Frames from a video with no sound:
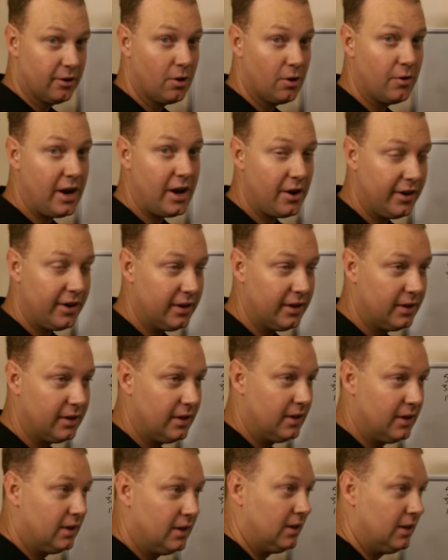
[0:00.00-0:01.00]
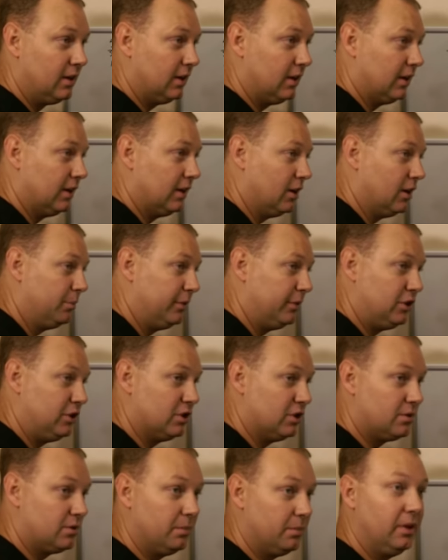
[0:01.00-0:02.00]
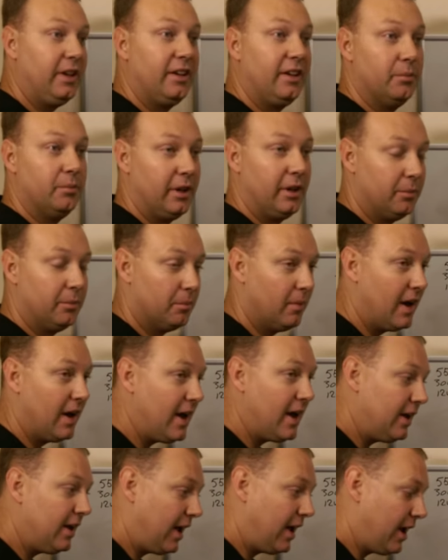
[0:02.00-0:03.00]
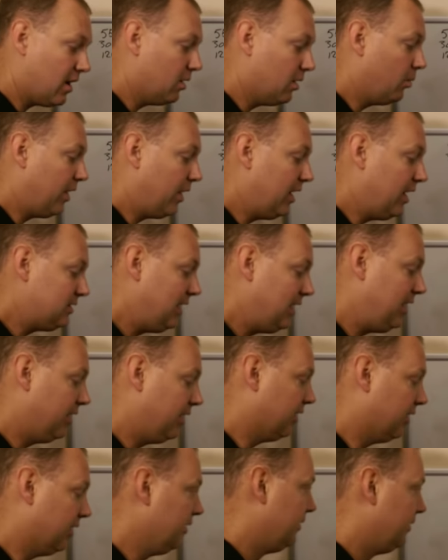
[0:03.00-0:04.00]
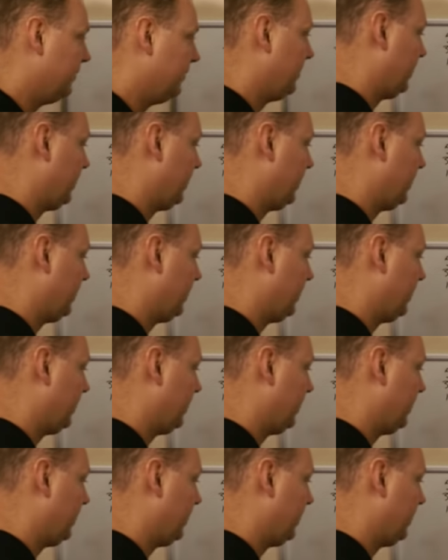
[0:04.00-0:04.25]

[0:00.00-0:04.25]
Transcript: for your own area. Uh, hopefully, you just believe me. But my air weighs here